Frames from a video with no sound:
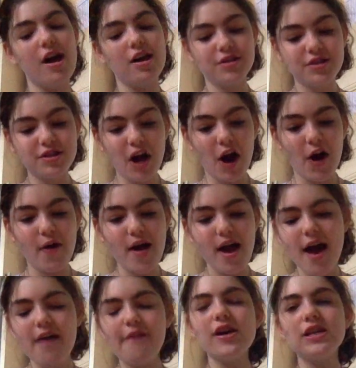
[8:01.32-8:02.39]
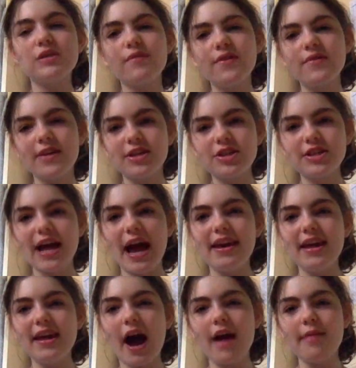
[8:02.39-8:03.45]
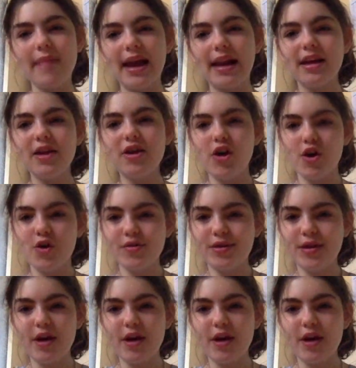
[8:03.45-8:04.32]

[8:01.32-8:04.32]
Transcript: So, this revision technique I mainly use